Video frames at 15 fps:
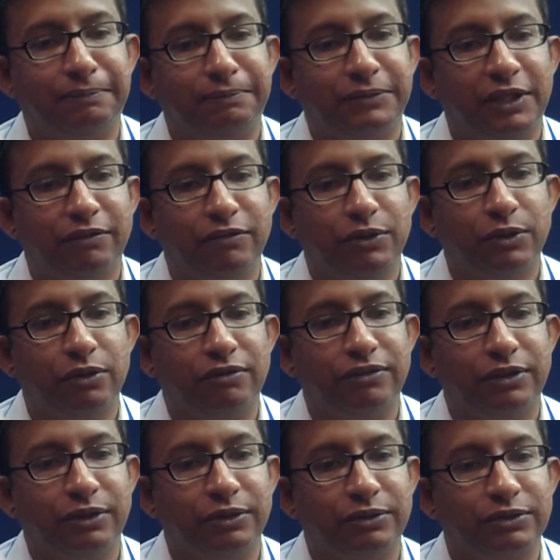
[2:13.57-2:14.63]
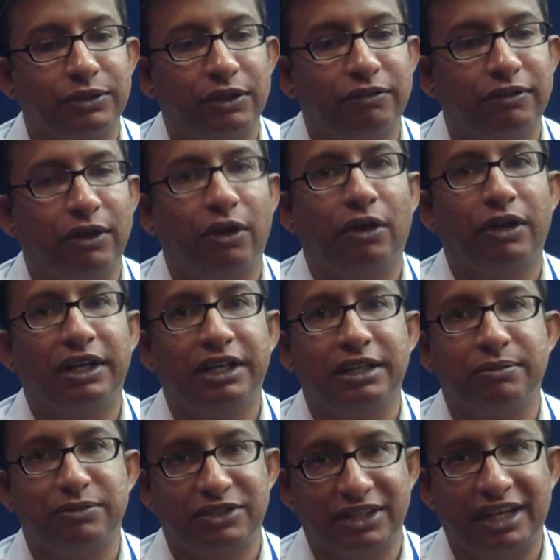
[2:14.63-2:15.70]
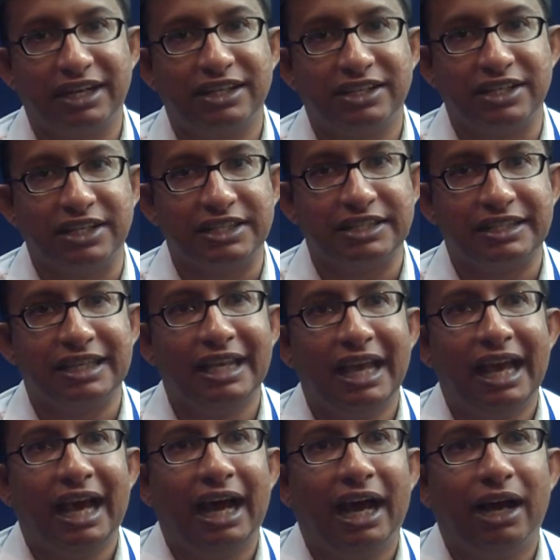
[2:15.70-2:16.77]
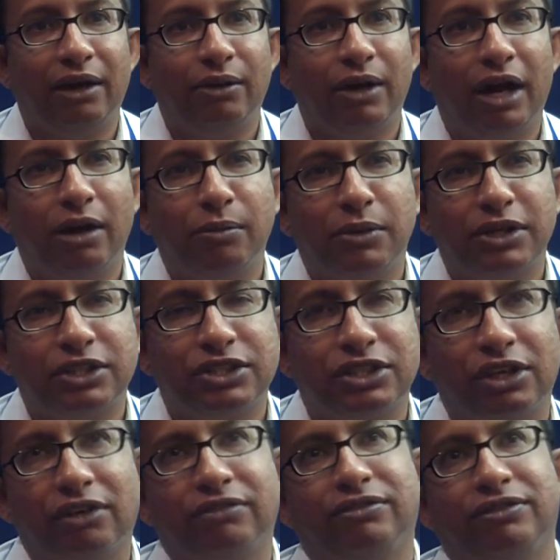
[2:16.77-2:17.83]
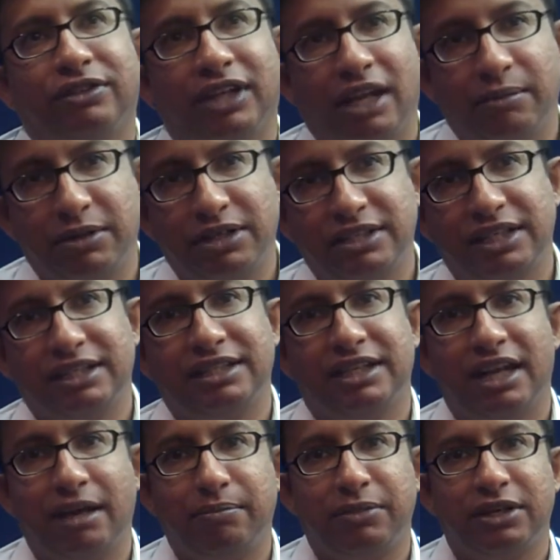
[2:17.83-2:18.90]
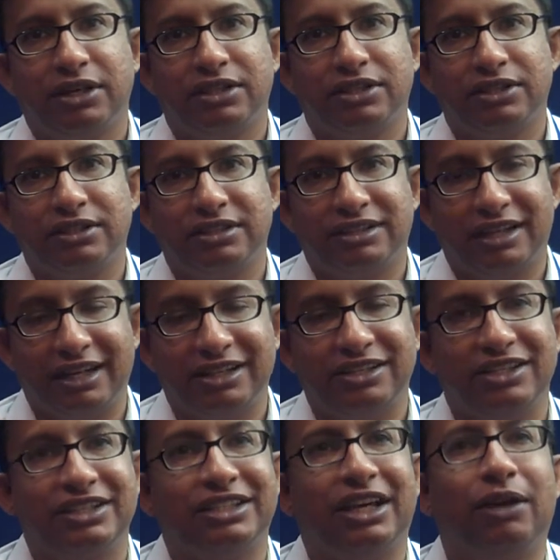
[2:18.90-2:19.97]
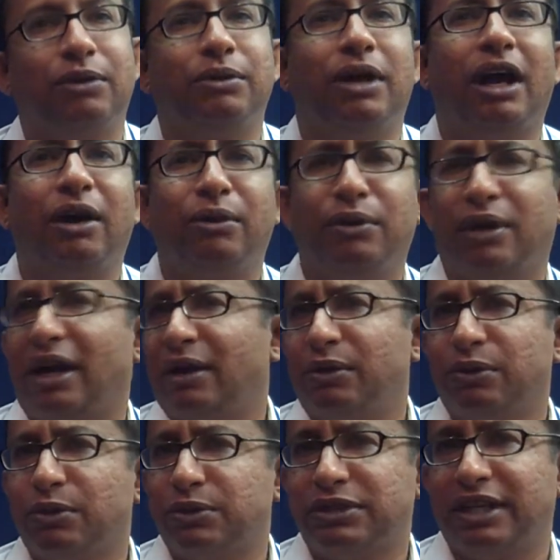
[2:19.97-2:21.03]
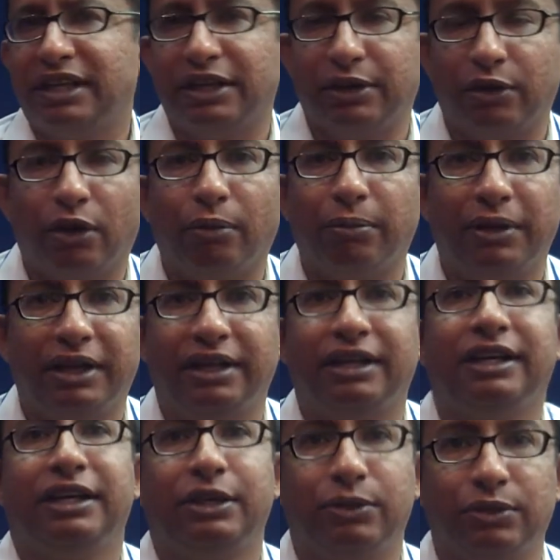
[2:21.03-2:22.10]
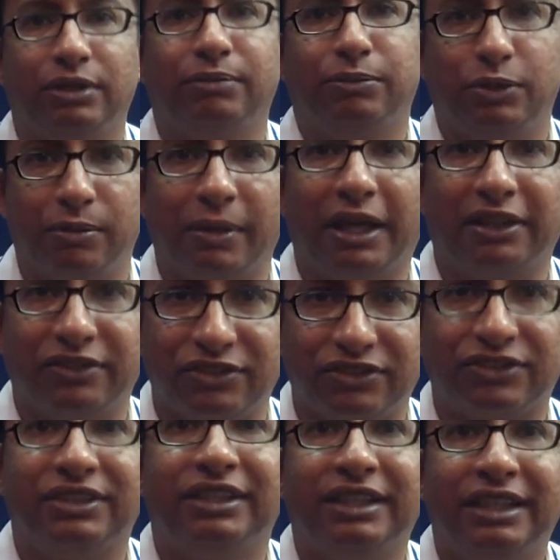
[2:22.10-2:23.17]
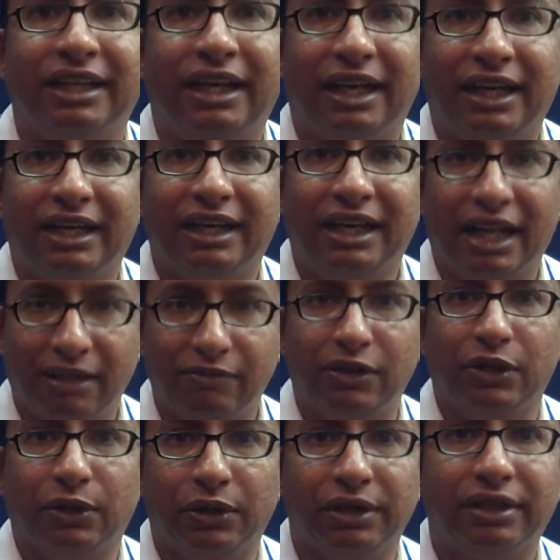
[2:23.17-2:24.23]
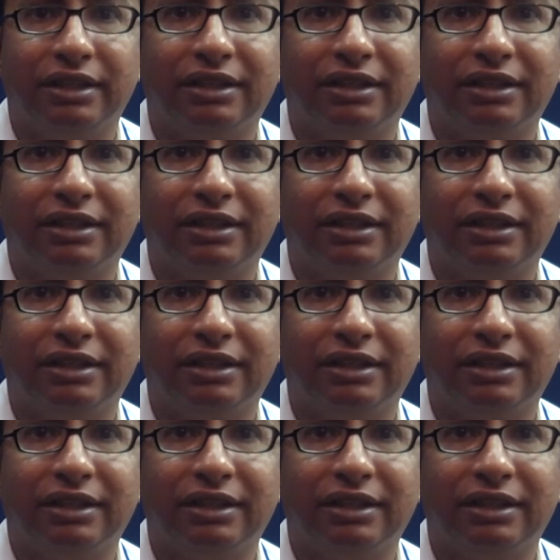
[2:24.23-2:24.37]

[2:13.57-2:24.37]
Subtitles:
that view of sort of the longer term strategies, how much of climate change adaptation strategies, how those get incorporated into a poor man's livelihood.